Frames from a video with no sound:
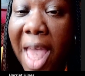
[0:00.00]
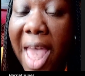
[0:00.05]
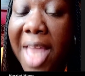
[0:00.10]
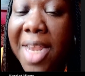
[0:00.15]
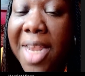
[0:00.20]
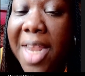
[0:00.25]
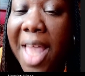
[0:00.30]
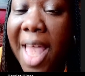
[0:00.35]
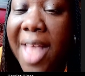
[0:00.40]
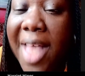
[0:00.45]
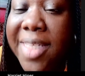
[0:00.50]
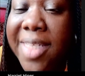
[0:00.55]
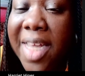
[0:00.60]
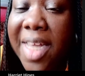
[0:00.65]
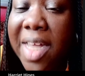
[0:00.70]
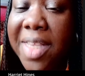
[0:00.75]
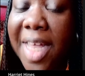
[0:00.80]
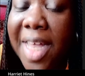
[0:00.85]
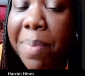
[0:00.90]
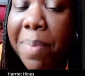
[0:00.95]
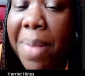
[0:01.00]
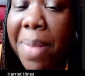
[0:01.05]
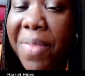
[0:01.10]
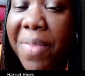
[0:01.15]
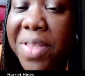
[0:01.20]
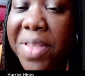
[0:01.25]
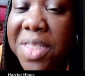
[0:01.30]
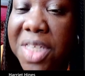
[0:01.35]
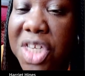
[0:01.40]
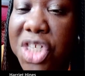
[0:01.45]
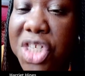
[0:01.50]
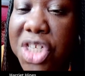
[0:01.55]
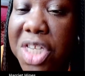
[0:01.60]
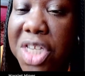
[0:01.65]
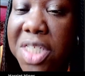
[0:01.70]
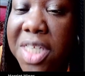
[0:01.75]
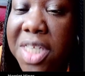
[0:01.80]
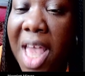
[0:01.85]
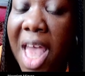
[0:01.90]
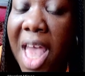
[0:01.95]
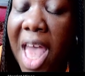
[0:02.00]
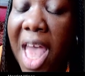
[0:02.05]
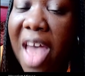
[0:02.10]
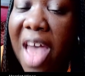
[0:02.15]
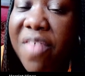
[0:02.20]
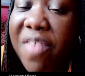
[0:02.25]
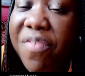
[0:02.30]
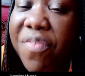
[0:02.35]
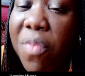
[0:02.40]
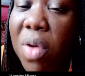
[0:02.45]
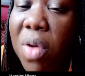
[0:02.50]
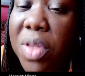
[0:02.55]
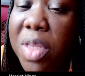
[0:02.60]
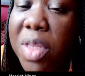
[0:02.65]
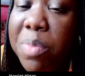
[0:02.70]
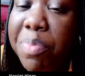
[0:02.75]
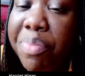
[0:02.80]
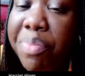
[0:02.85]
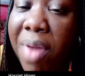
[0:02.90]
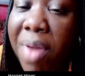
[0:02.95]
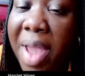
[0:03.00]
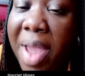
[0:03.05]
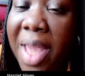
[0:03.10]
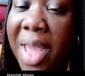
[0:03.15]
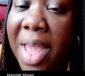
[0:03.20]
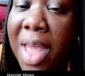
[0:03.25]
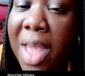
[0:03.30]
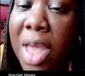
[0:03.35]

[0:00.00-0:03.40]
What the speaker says: and it has, like, a lot of politicians have fallen prey